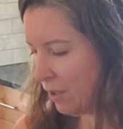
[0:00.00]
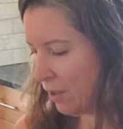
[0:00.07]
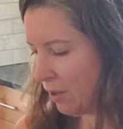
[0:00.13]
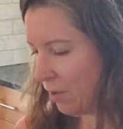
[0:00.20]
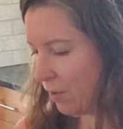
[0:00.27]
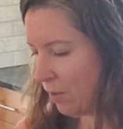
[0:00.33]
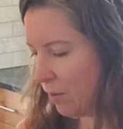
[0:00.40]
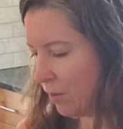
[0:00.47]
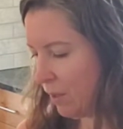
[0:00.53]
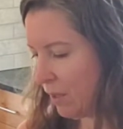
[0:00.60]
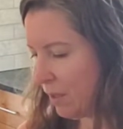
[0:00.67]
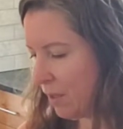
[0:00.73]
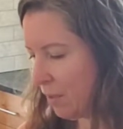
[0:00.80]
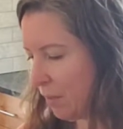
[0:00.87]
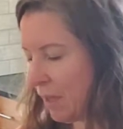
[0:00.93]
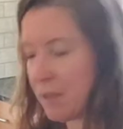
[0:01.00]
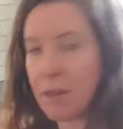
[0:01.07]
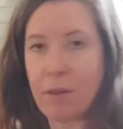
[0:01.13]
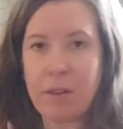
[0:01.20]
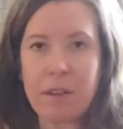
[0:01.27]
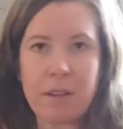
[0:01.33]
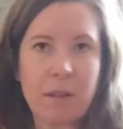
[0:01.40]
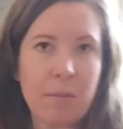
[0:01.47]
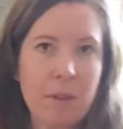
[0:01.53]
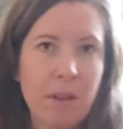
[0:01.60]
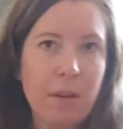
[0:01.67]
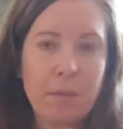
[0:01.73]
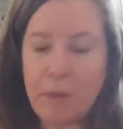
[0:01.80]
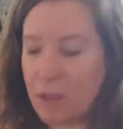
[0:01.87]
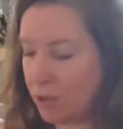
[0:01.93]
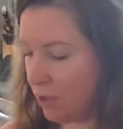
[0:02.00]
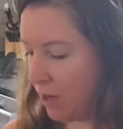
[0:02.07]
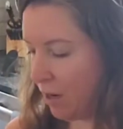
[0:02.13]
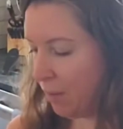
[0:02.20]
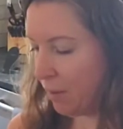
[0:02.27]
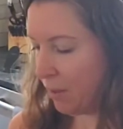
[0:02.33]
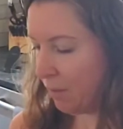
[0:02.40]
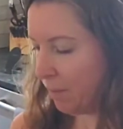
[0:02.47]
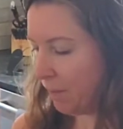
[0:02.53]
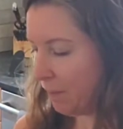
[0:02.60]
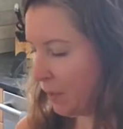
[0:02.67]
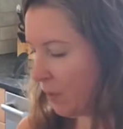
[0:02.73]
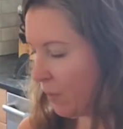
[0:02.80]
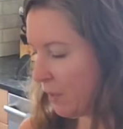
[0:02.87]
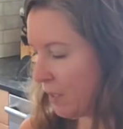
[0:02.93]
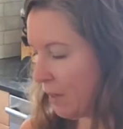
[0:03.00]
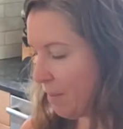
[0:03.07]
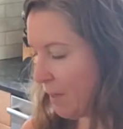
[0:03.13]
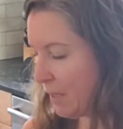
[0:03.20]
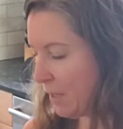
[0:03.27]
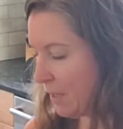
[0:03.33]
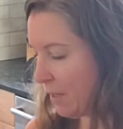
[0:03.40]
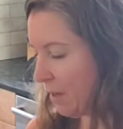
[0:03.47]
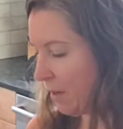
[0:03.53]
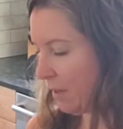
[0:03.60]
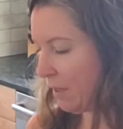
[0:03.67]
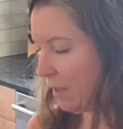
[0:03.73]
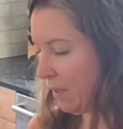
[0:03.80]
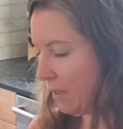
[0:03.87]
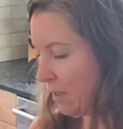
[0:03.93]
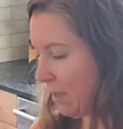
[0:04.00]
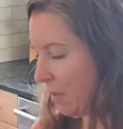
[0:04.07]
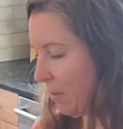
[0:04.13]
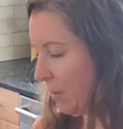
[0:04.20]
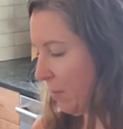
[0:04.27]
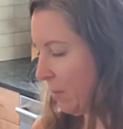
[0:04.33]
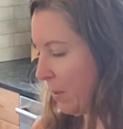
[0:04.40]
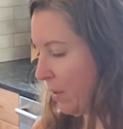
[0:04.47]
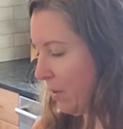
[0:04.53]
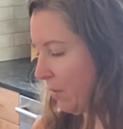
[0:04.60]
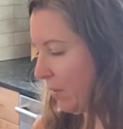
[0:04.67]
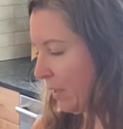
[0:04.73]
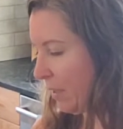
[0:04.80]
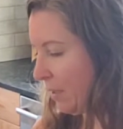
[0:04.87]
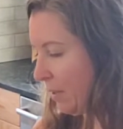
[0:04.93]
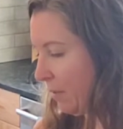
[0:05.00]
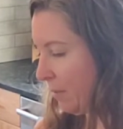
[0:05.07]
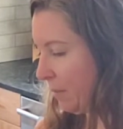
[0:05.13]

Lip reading: to this pesto that seems a little bit dry, but once I mix it all in, it's gonna be perfect.